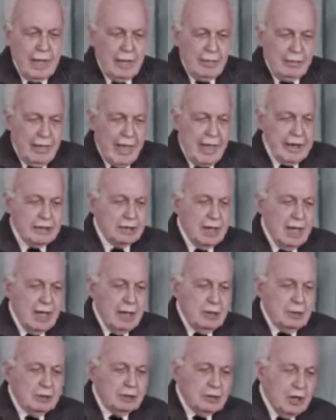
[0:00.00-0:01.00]
That
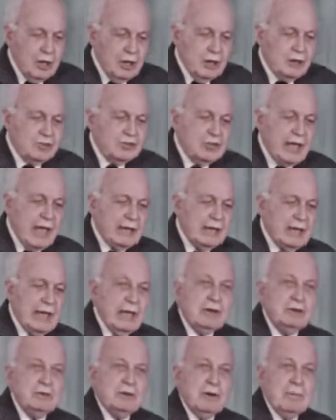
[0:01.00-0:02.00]
turns that
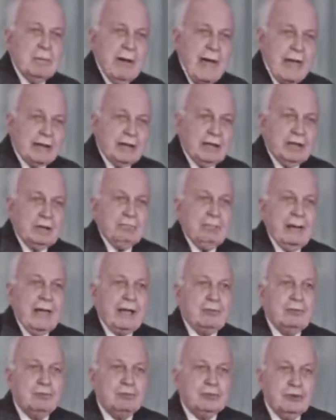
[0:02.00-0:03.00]
into a magnet
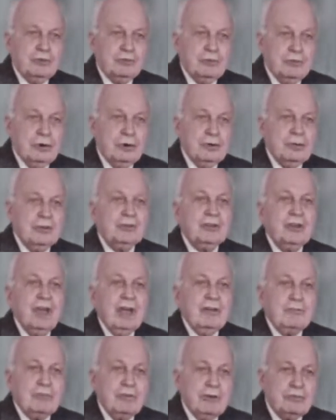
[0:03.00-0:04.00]
backwards and forwards
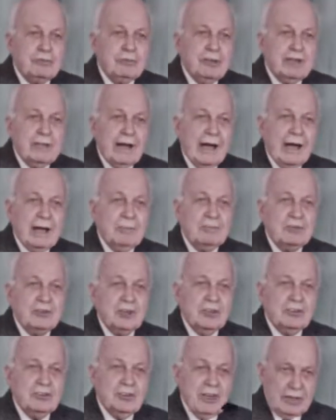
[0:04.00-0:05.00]
50 times
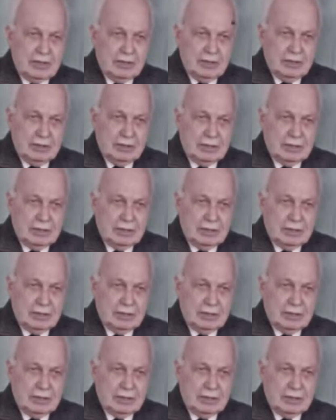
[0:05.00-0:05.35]
a second.